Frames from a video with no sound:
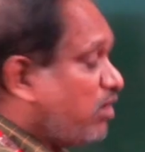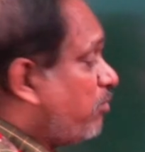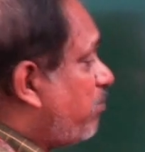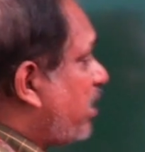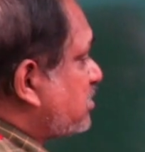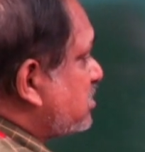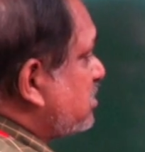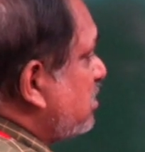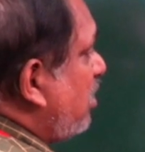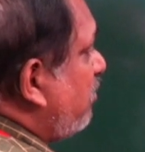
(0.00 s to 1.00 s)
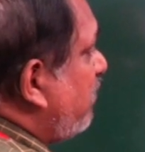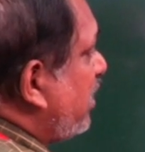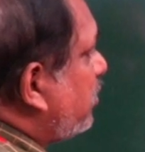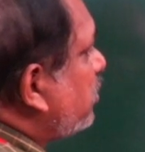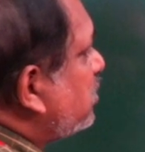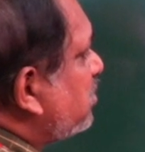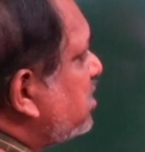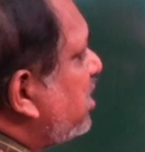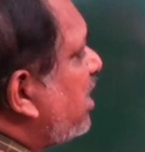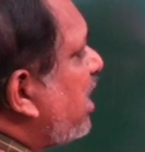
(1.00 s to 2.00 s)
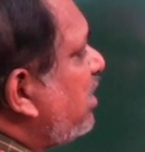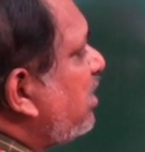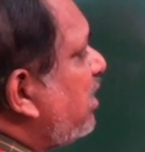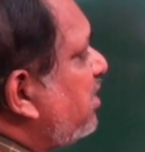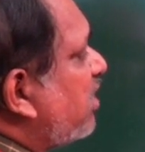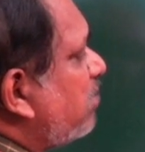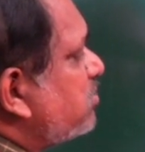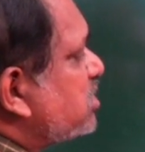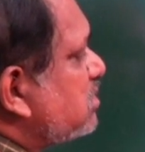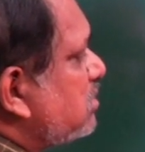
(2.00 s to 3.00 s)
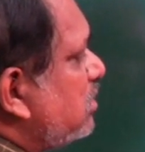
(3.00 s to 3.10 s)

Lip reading: But when 2009 it comes,